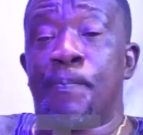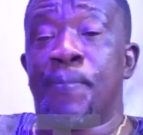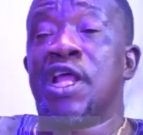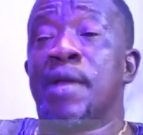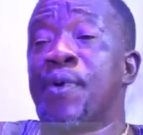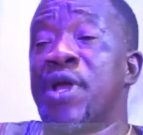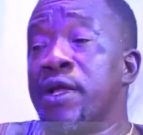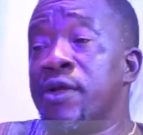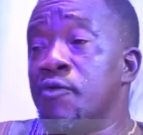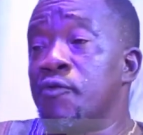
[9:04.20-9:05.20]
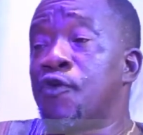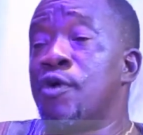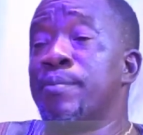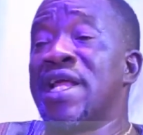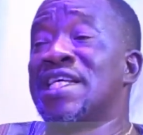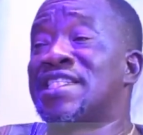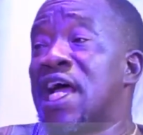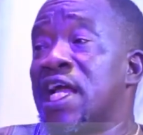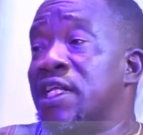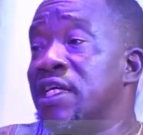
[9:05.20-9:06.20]
PDP from the
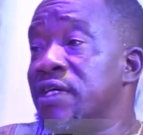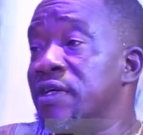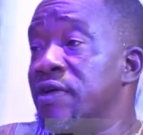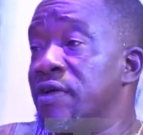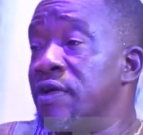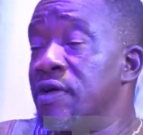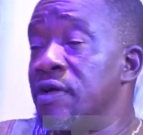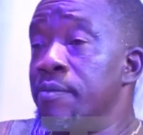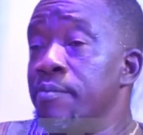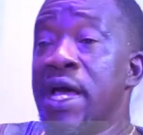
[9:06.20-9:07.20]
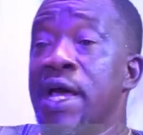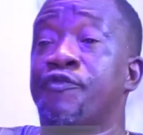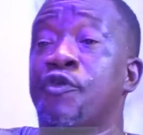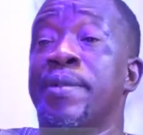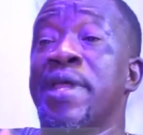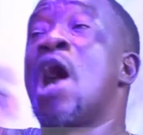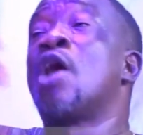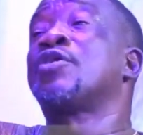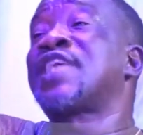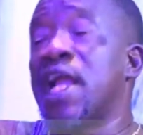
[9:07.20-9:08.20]
inside, but from the
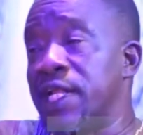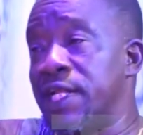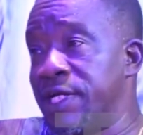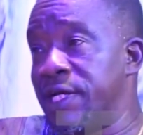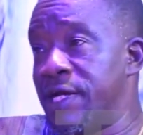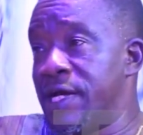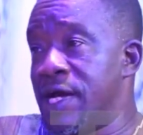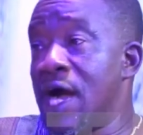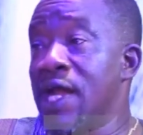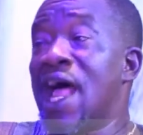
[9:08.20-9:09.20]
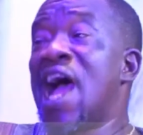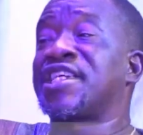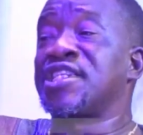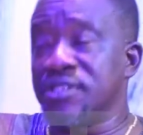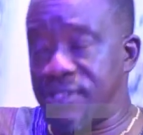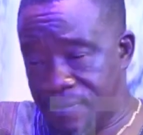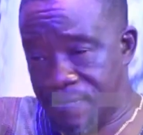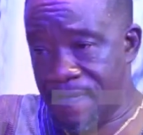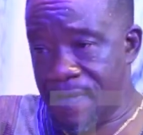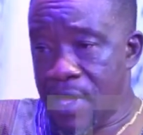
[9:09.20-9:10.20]
outside, and actions
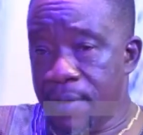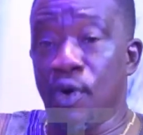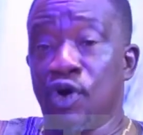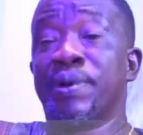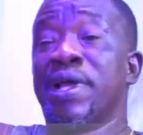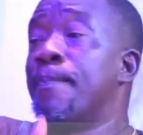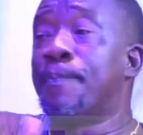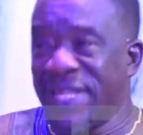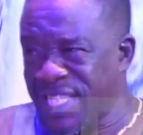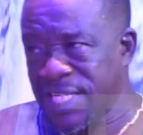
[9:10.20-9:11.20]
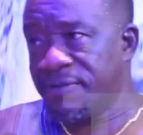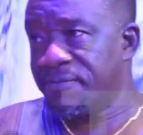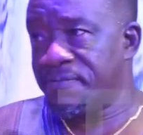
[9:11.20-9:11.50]
must be APC.